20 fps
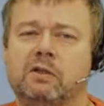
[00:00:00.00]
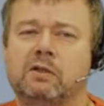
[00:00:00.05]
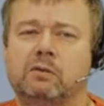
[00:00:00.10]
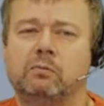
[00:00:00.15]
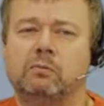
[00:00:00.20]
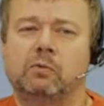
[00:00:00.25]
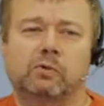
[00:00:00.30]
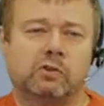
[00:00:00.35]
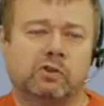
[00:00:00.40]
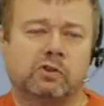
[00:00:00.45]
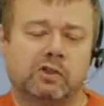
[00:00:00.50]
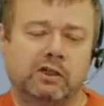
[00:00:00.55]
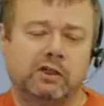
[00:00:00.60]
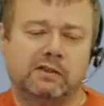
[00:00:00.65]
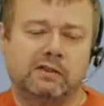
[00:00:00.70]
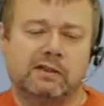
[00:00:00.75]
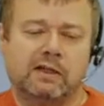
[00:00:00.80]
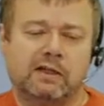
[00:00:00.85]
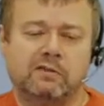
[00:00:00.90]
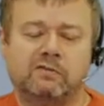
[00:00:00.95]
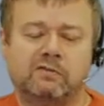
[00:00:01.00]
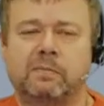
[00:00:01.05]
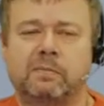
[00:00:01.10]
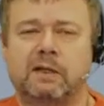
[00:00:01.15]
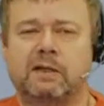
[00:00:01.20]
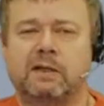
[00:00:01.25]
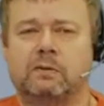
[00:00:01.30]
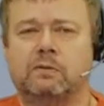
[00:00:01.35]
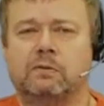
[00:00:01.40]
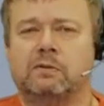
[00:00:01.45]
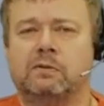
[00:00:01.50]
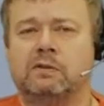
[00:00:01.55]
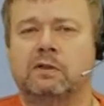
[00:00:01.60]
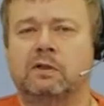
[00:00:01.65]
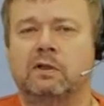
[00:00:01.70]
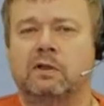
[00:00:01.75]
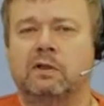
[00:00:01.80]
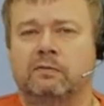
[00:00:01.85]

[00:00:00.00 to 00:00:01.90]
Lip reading: don't want to treat as out of bounds.